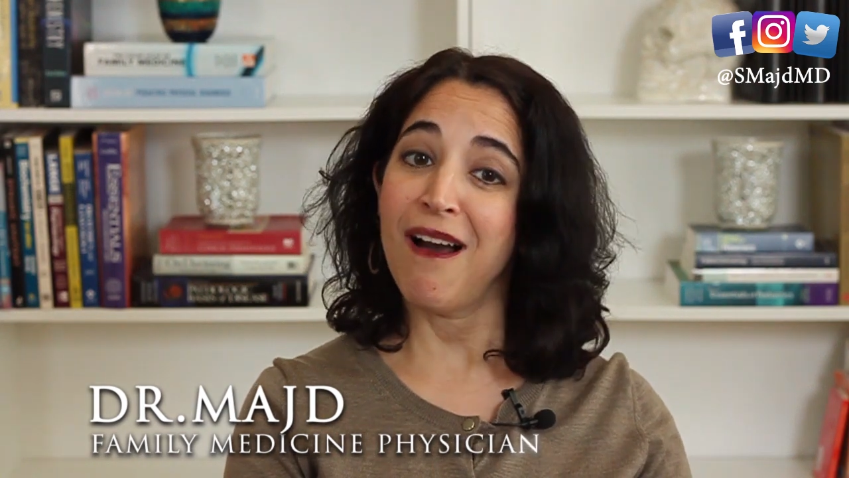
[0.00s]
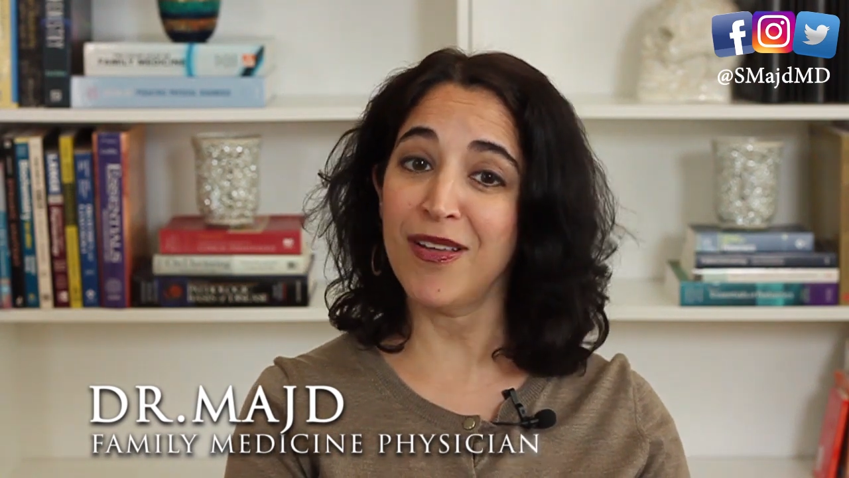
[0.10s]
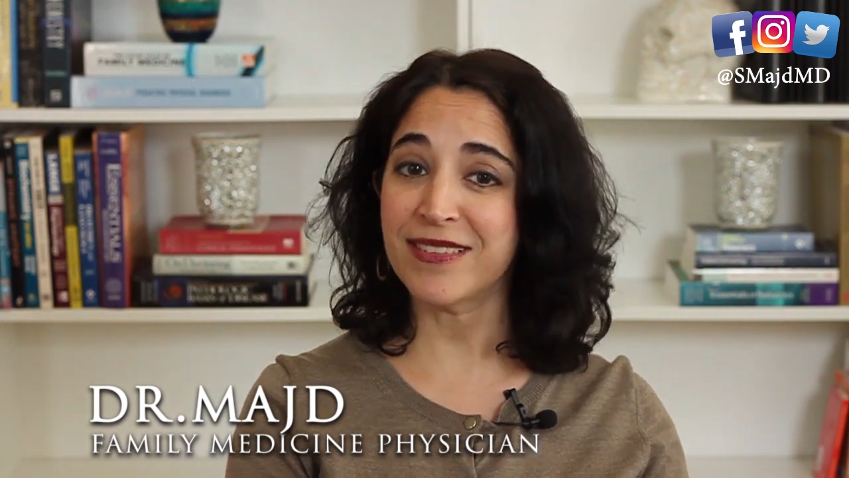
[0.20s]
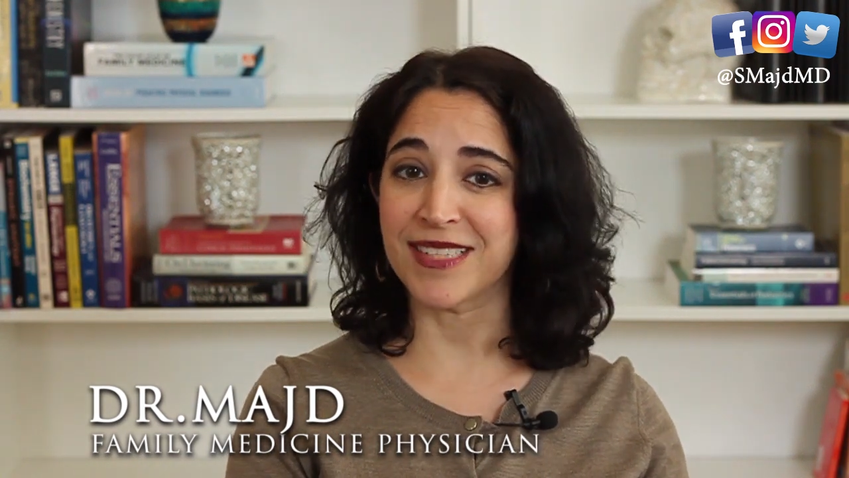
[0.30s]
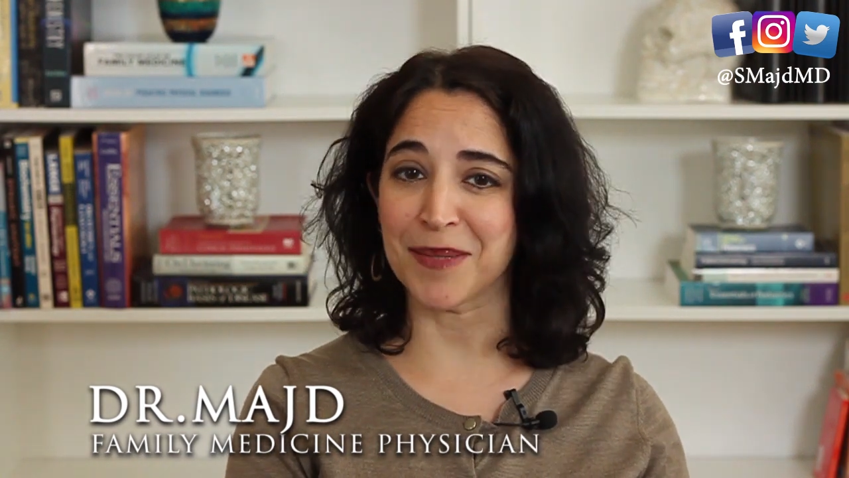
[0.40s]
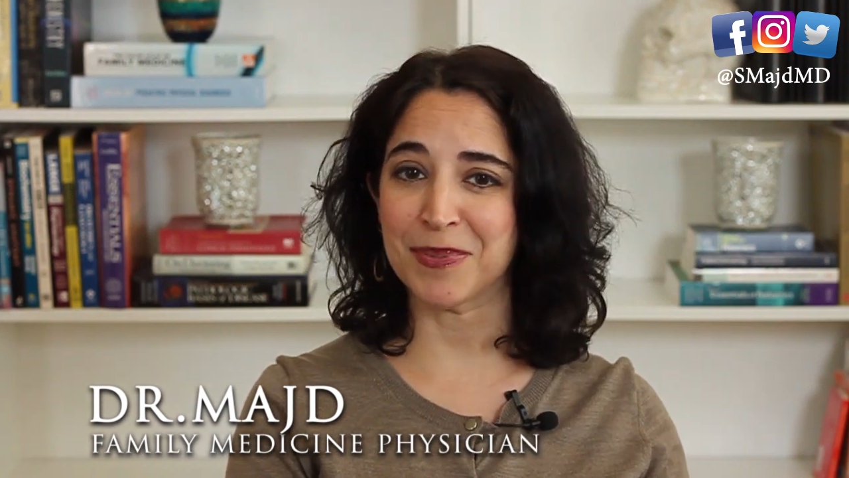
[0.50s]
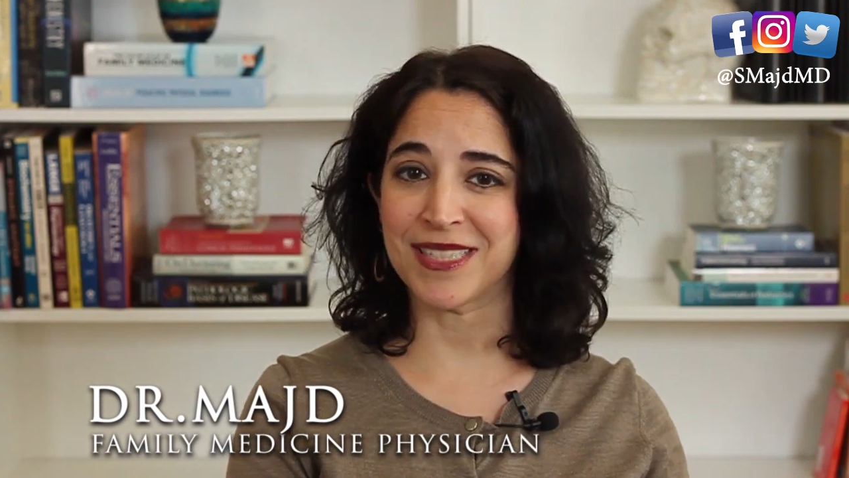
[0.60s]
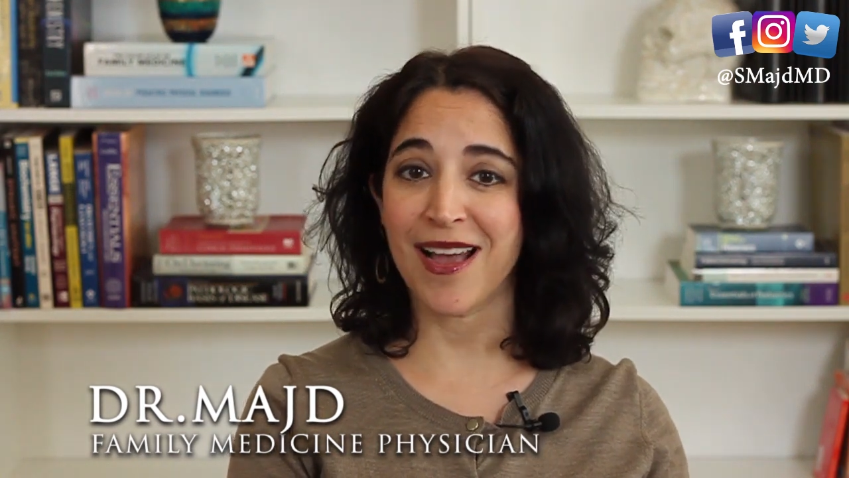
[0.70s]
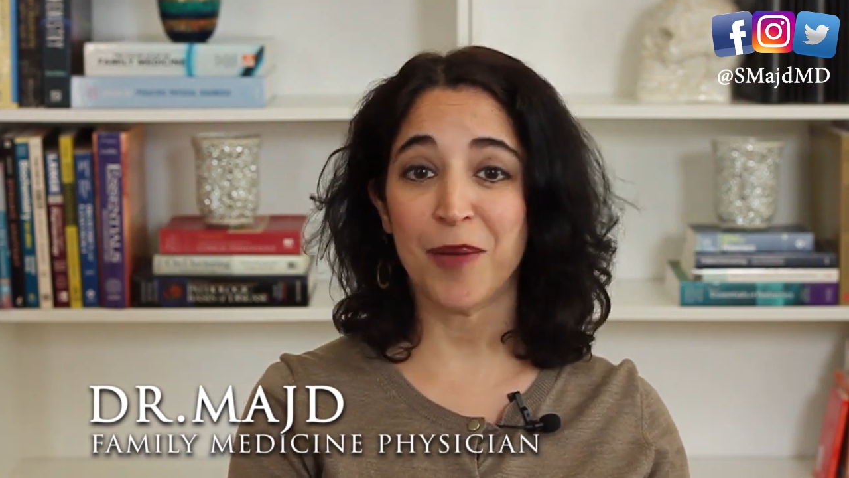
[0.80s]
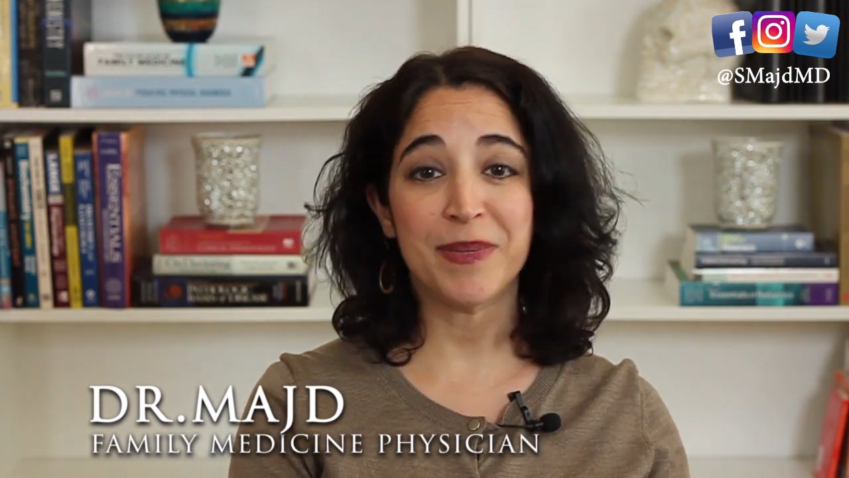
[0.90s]
health tips
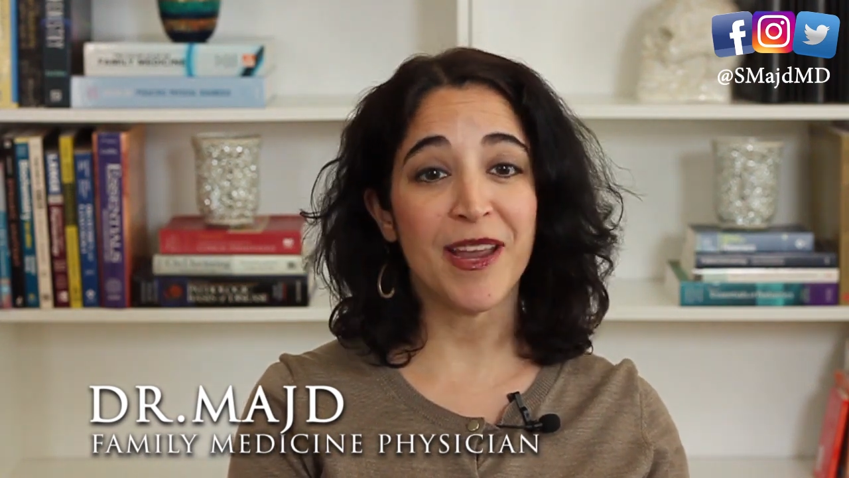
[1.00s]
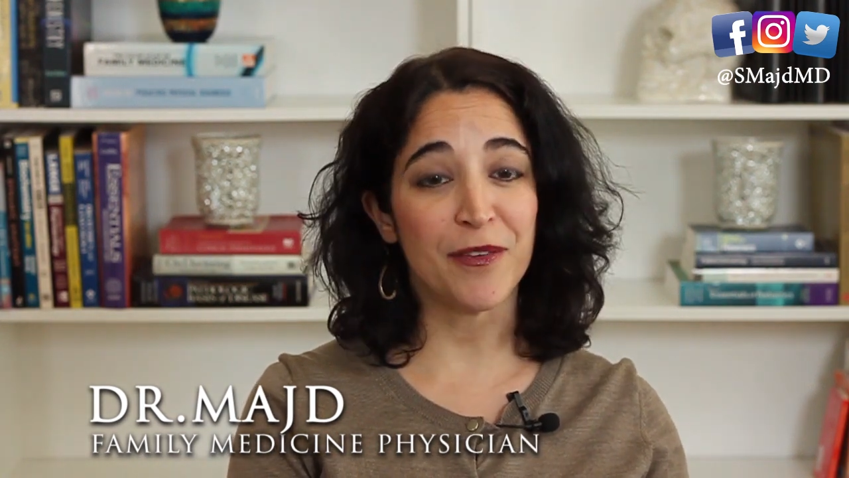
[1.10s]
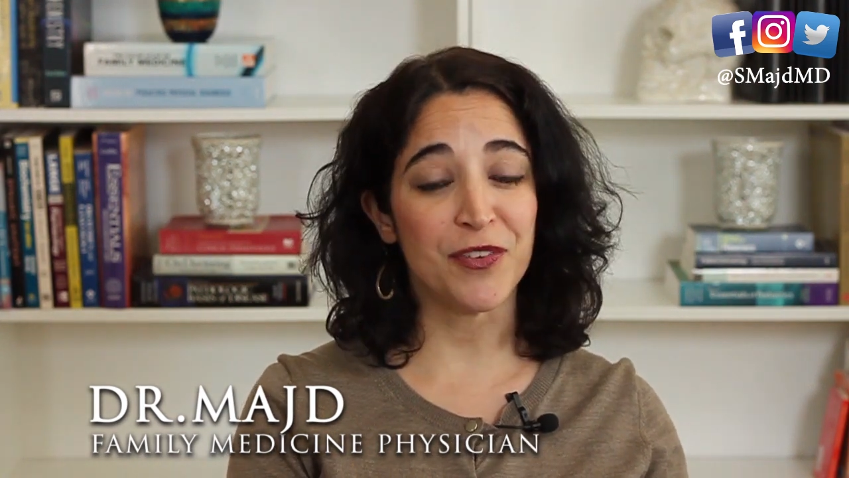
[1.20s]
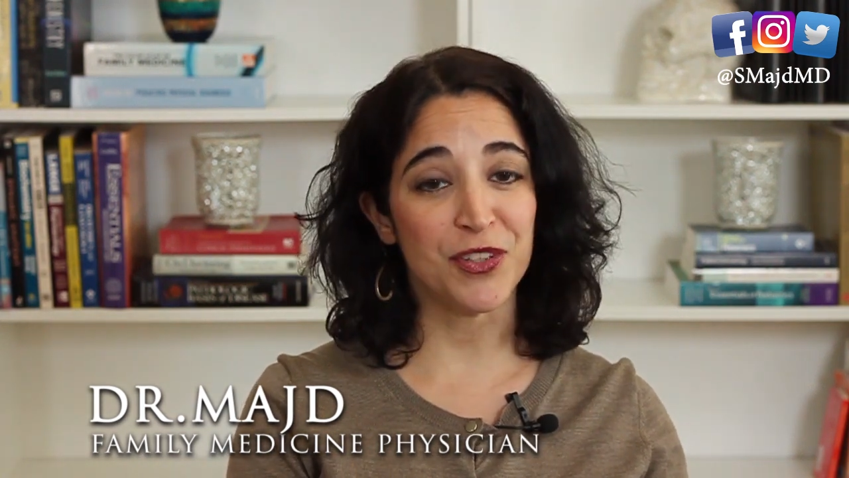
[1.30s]
to help care for